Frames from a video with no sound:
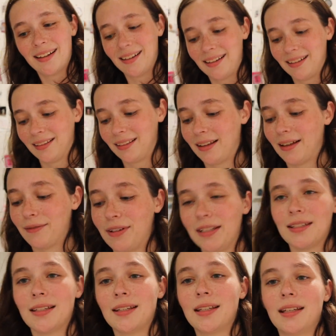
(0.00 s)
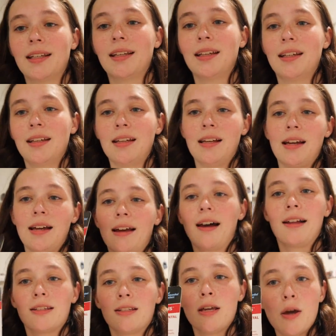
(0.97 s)
Oh, love it. I
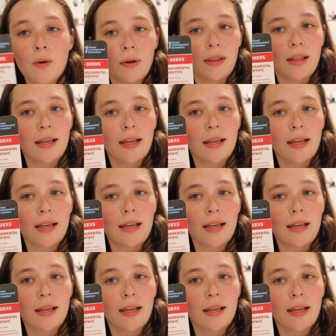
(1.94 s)
got two of